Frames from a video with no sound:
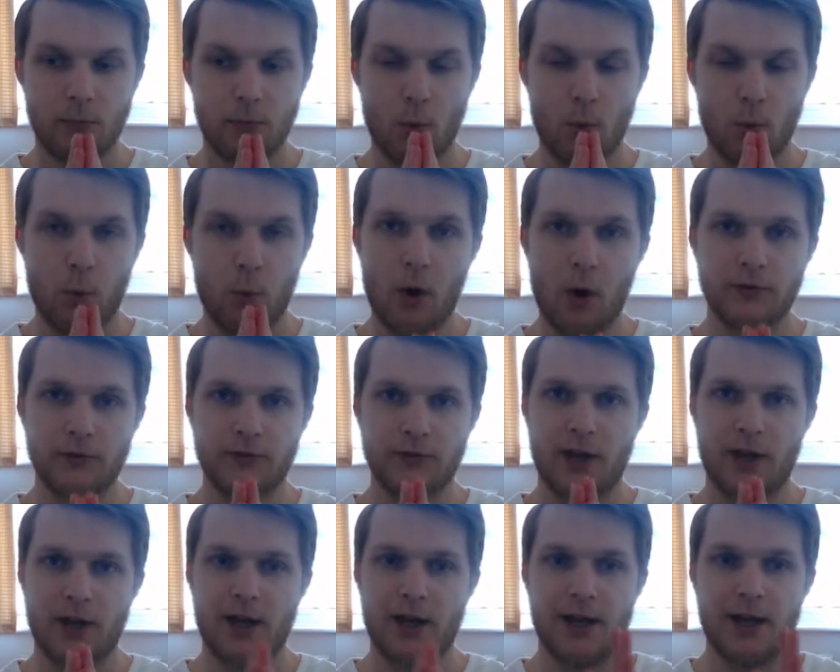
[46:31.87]
What
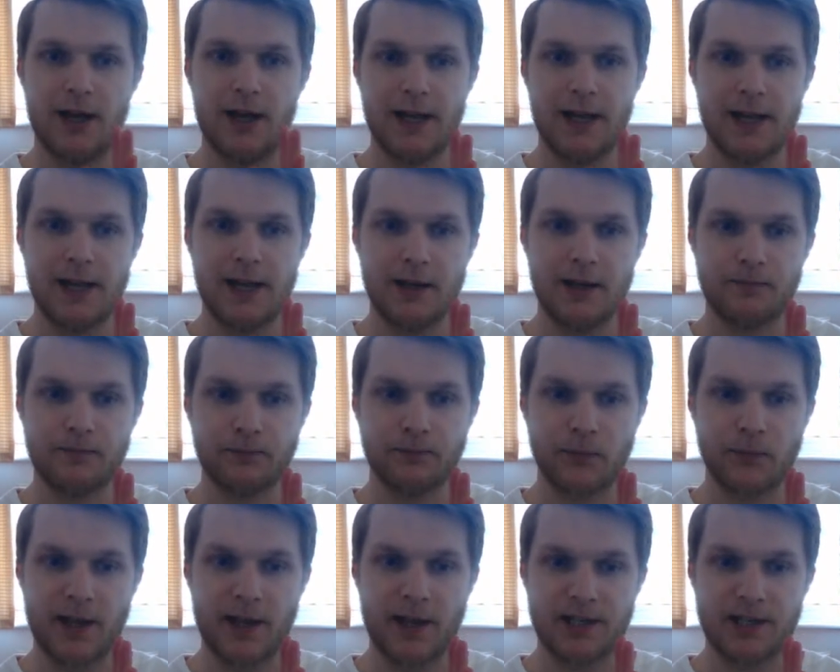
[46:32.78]
I
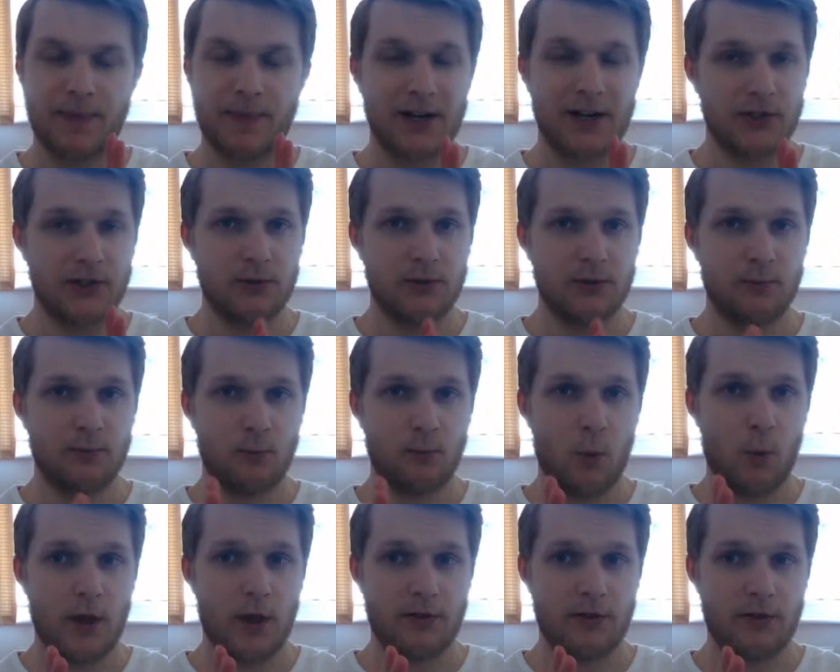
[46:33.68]
expected
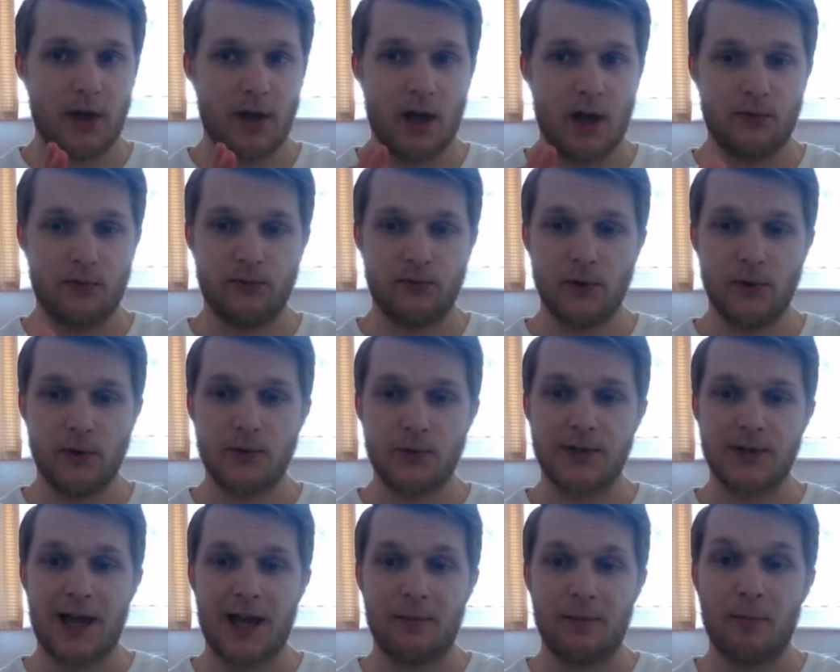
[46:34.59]
with flute
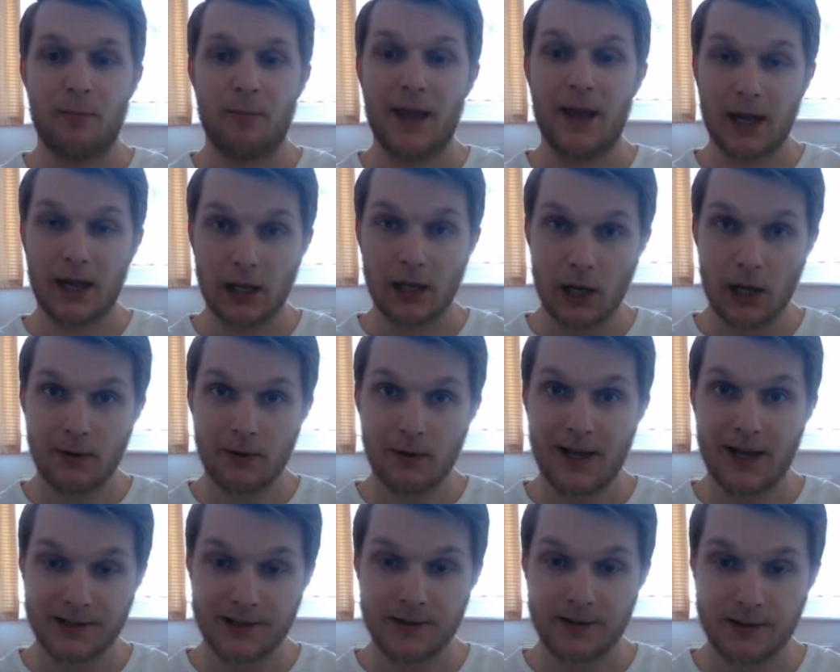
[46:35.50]
and piccolo
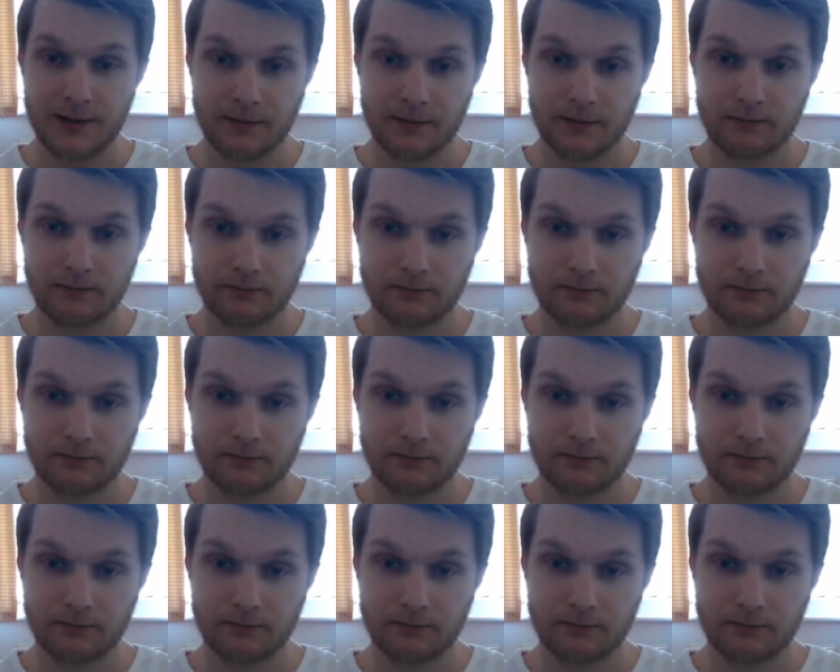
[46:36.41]
lessons